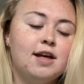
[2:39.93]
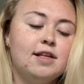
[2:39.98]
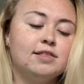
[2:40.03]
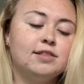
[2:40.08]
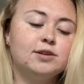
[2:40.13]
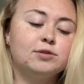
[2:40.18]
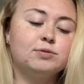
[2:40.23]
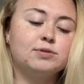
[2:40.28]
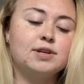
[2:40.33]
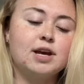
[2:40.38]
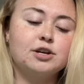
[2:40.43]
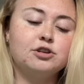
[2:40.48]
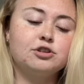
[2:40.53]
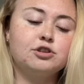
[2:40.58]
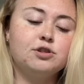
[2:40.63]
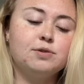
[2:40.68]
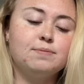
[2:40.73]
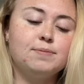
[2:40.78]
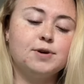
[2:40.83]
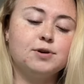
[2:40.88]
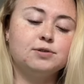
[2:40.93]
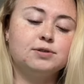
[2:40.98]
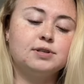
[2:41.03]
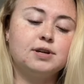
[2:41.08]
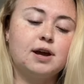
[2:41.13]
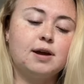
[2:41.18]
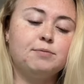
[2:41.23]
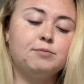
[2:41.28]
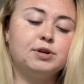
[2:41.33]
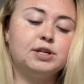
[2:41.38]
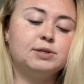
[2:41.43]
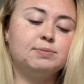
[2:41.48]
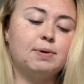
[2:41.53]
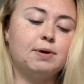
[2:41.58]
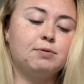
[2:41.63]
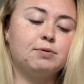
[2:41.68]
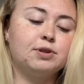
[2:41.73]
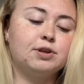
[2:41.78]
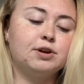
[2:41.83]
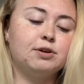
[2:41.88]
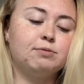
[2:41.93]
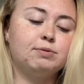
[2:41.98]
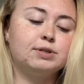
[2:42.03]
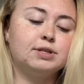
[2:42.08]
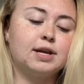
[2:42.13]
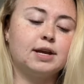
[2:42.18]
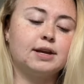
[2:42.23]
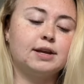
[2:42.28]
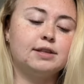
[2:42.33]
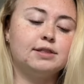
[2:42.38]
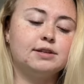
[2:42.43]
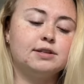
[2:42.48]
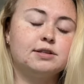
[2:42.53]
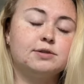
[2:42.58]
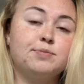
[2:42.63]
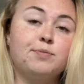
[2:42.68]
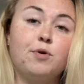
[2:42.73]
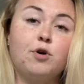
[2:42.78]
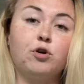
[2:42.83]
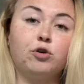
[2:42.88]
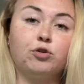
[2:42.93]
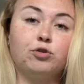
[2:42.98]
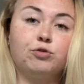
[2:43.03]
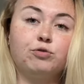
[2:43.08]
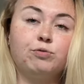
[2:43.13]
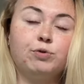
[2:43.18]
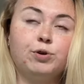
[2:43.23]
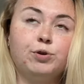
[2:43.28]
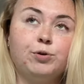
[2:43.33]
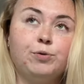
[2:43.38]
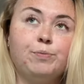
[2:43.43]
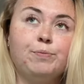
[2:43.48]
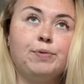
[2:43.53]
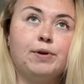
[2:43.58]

This was actually the most time we spent with her was like in this small group.